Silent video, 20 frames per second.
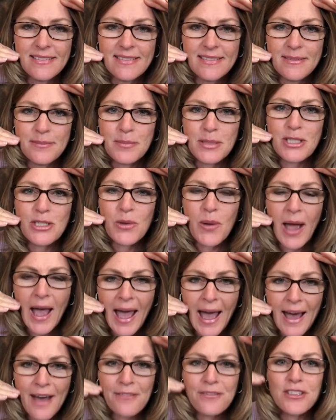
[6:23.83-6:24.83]
But you
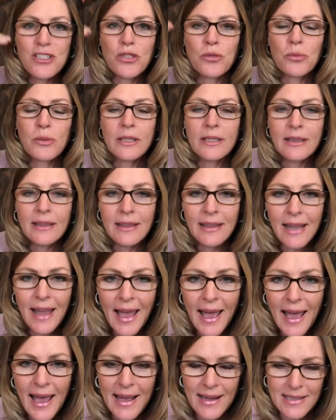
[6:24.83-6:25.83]
have to
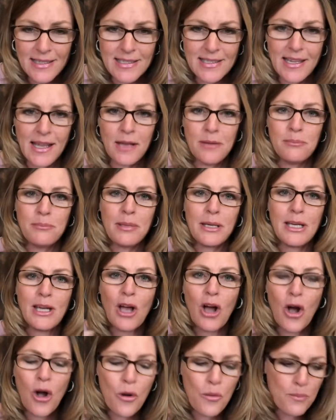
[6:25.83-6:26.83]
relax and
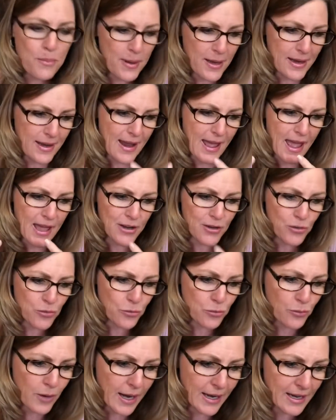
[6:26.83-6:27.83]
be open
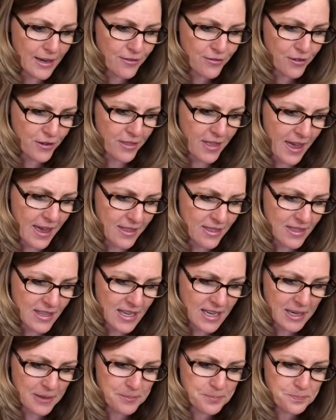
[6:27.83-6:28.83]
and ready for that
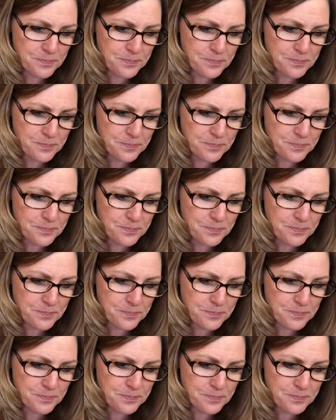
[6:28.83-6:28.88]
thing.